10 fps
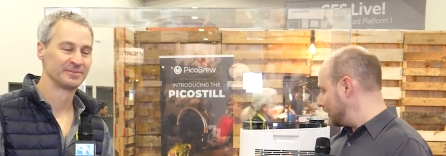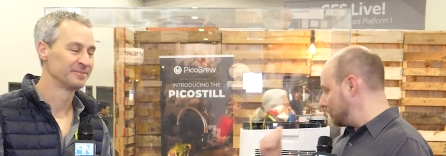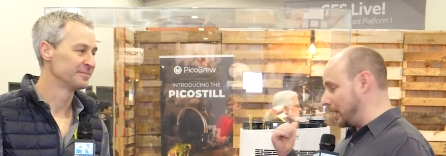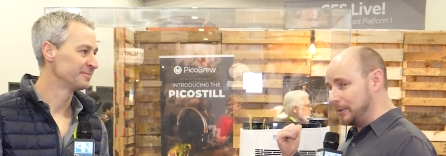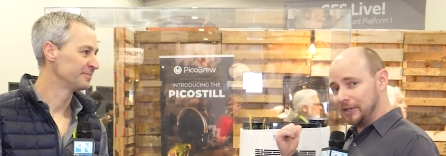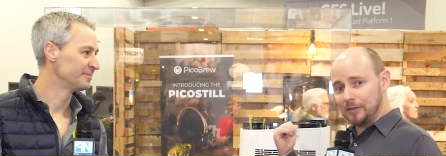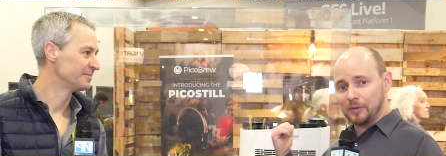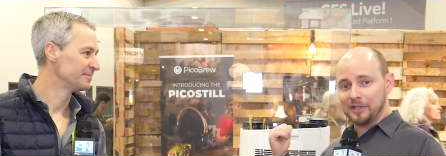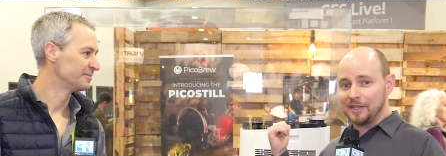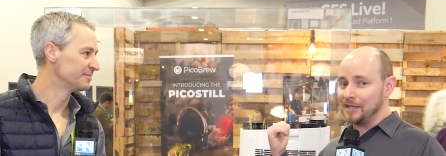Speaker 1: Maybe you need one
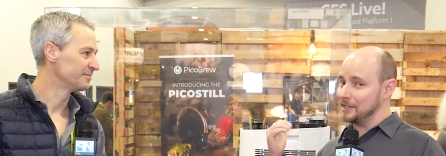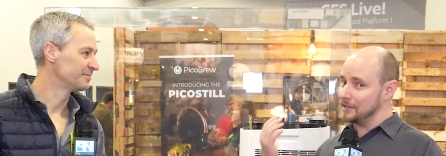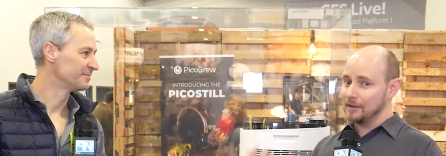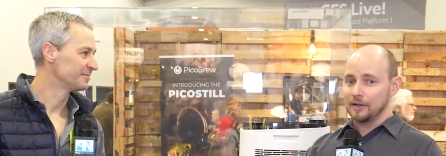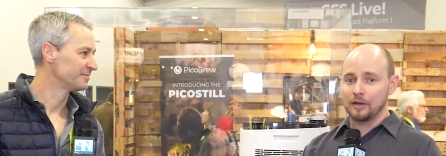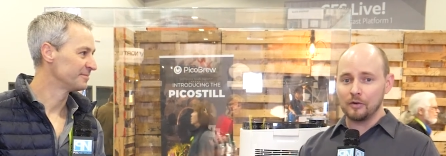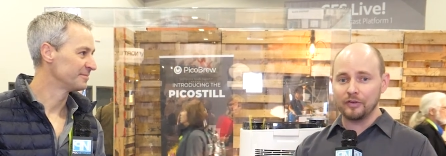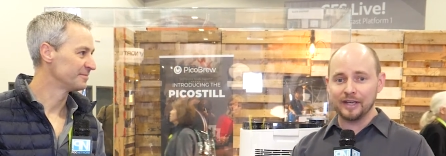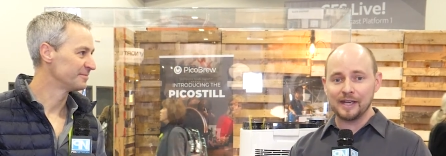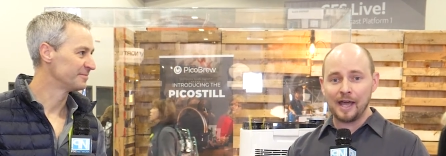of these. Go
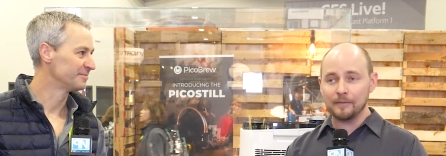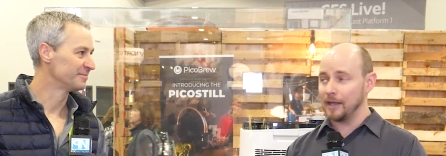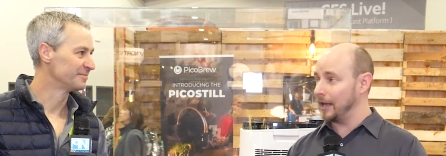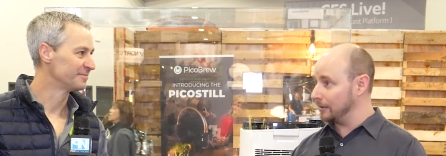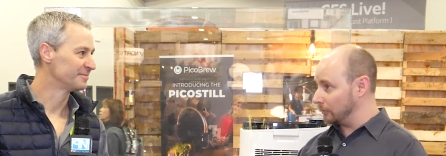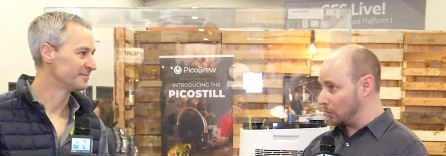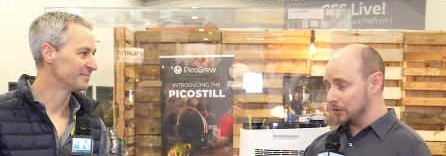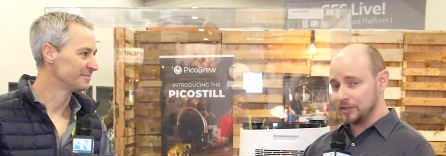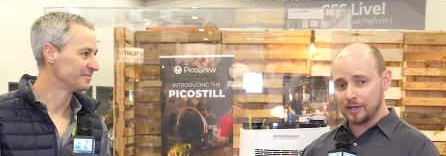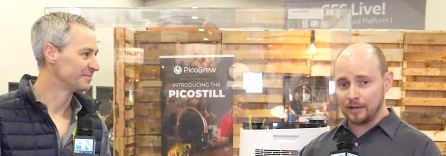find out, and of
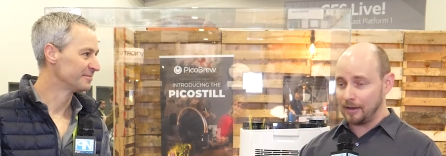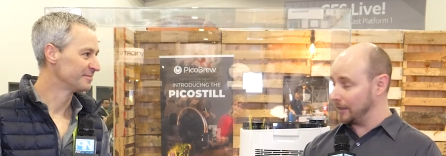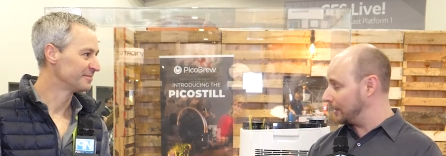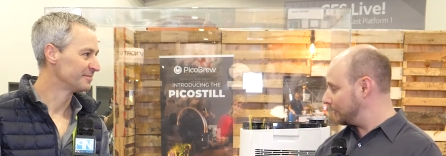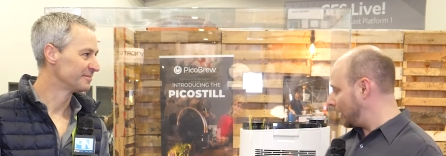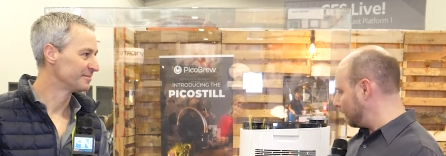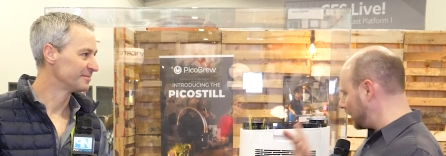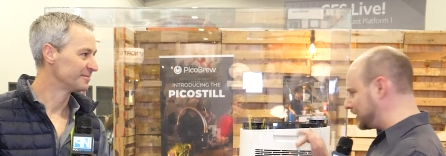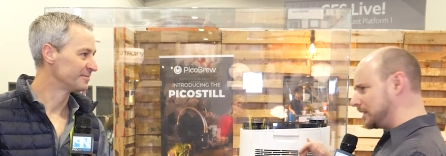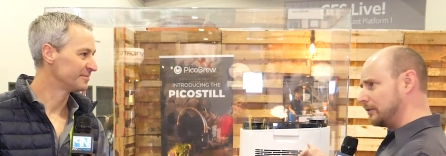course, uh, again, uh,
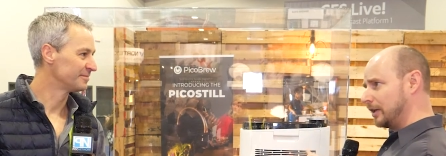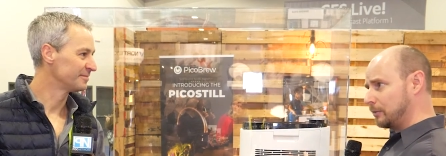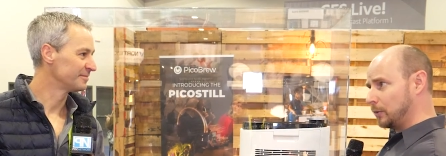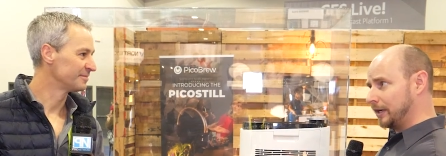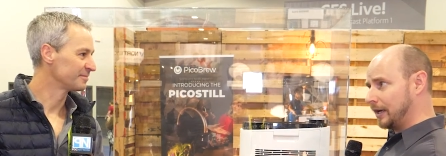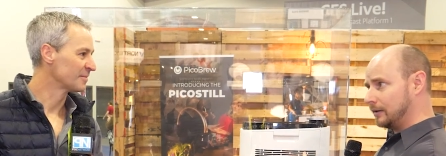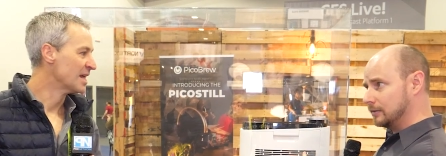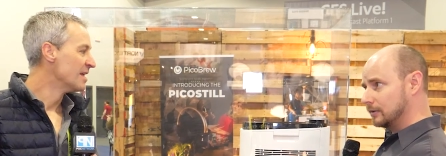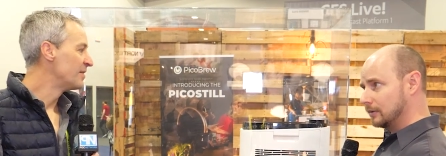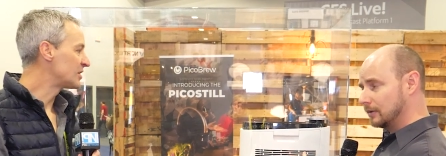is this available right now?
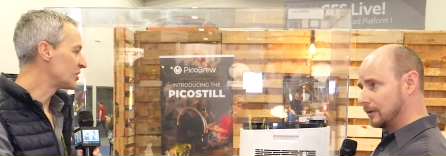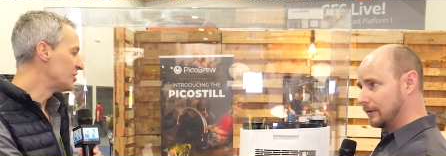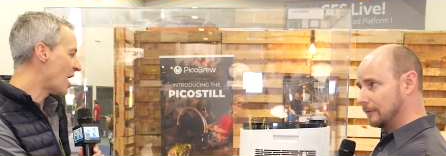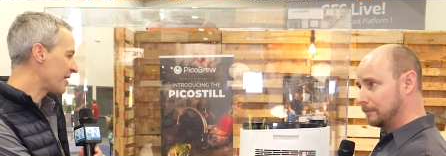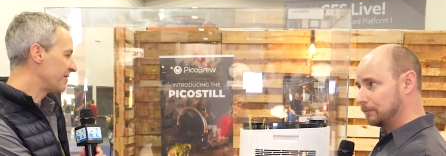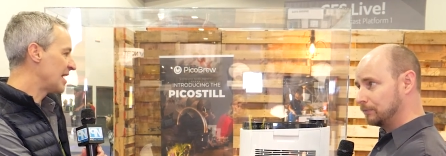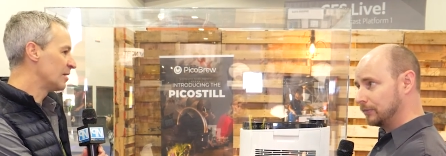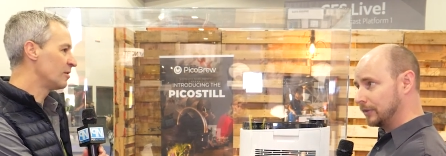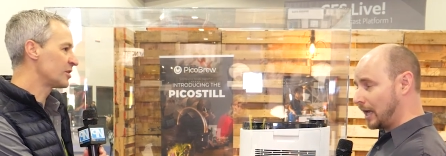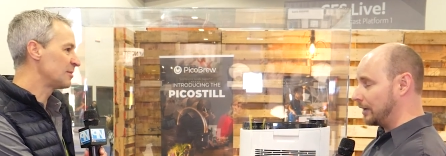This is not
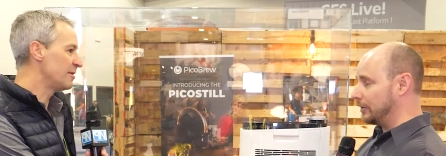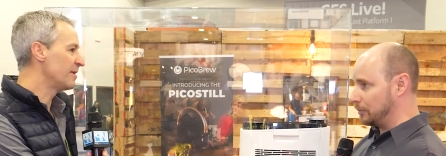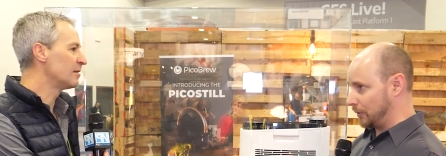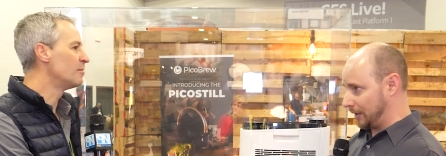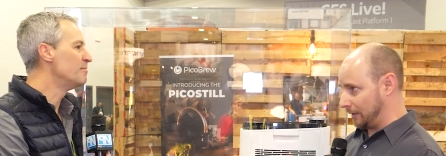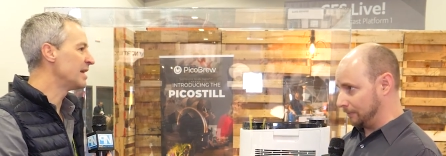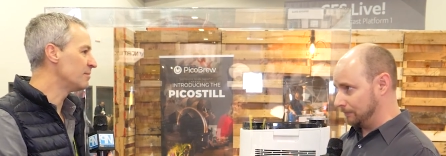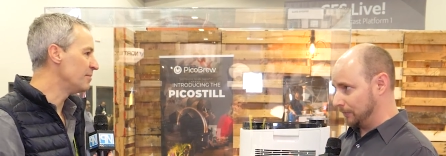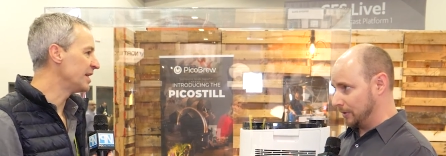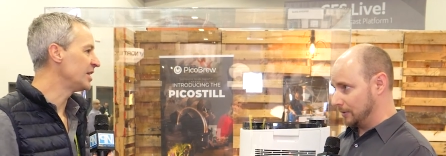available.
Speaker 2: Not available, available right now. Mid,
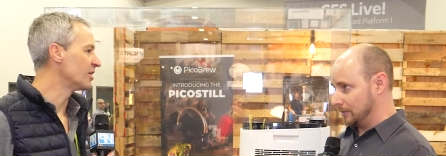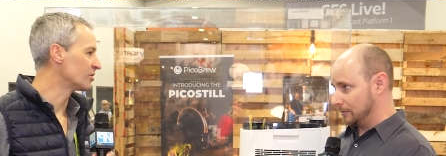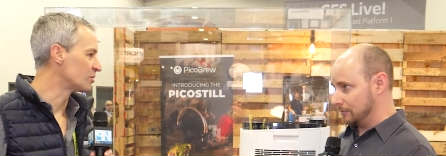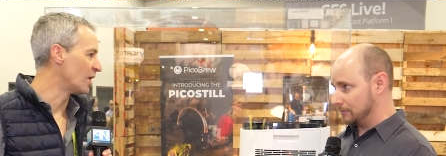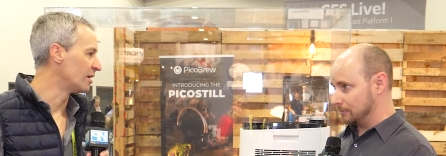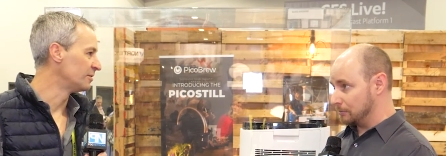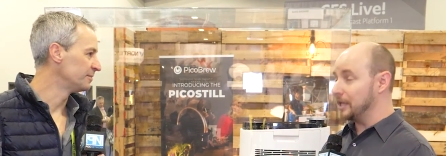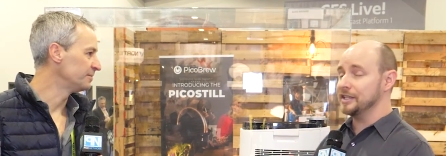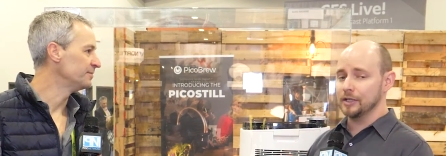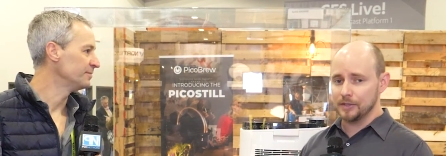mid-year as well.
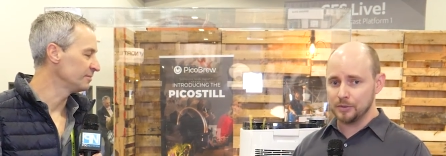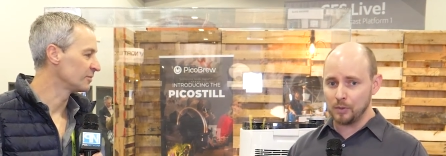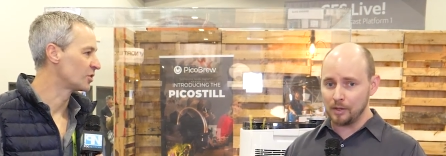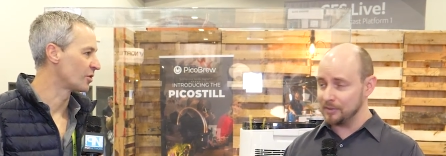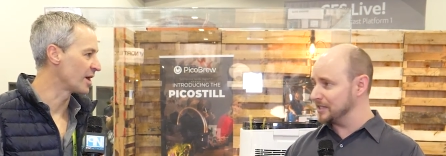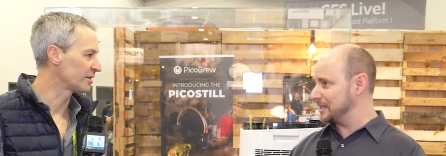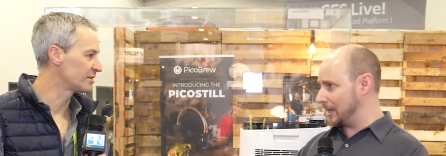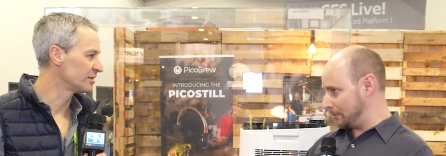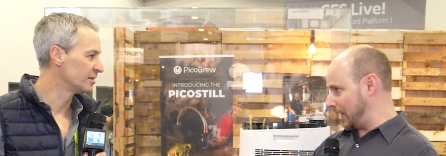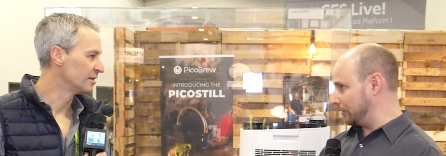Mid-year as well,
Speaker 1: correct. But
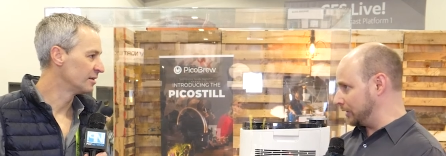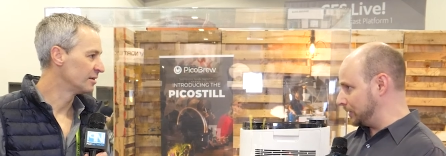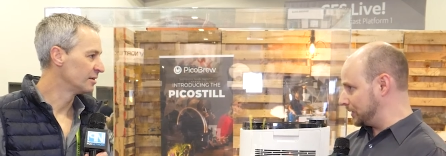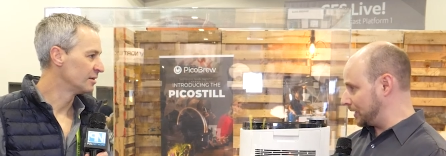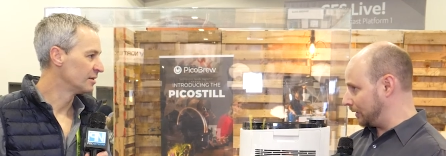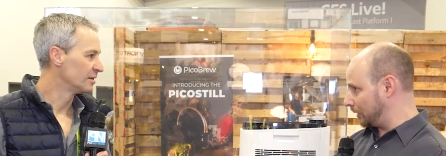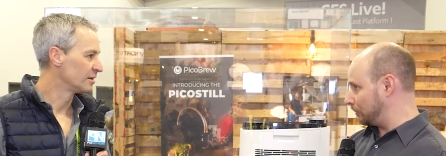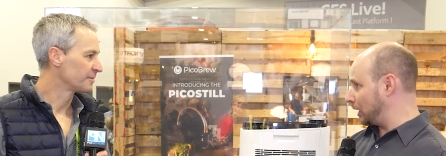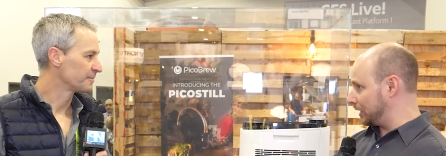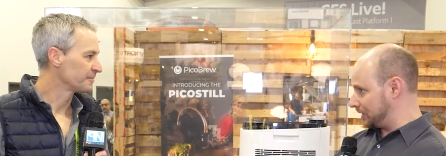same avenues, uh,
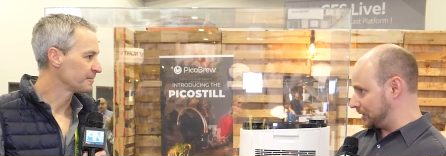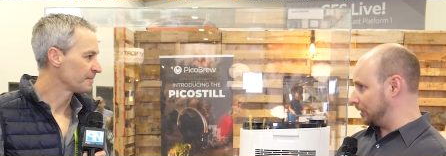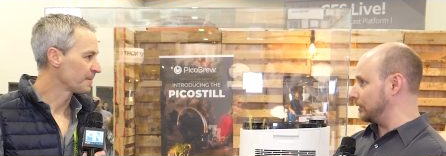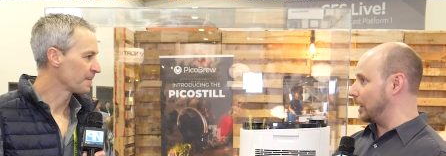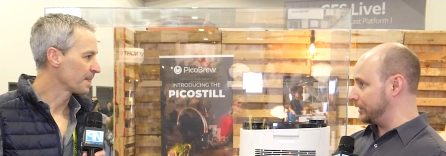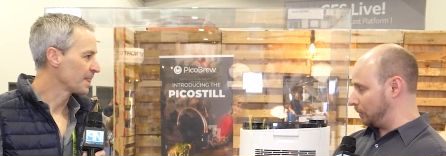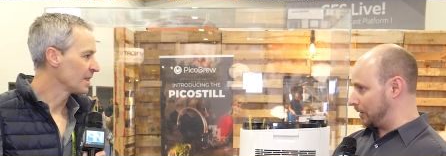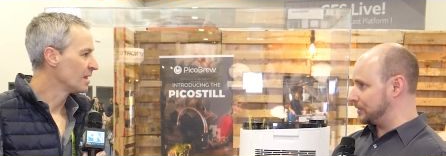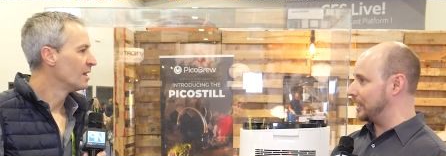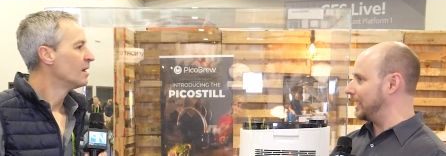markets, so on your
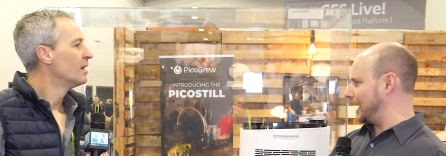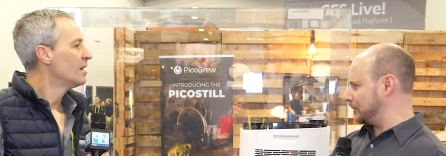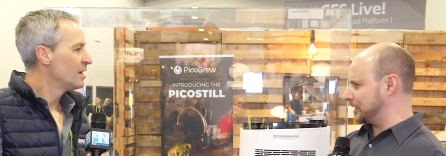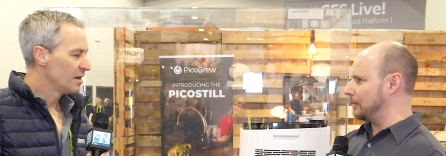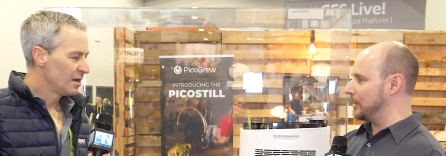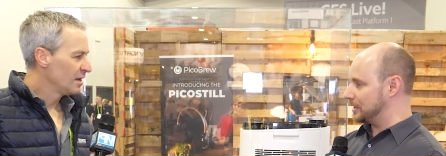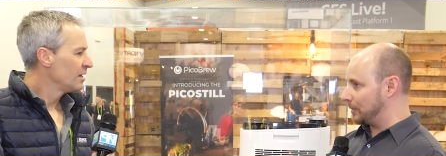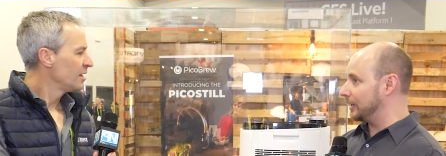website, Amazon, Best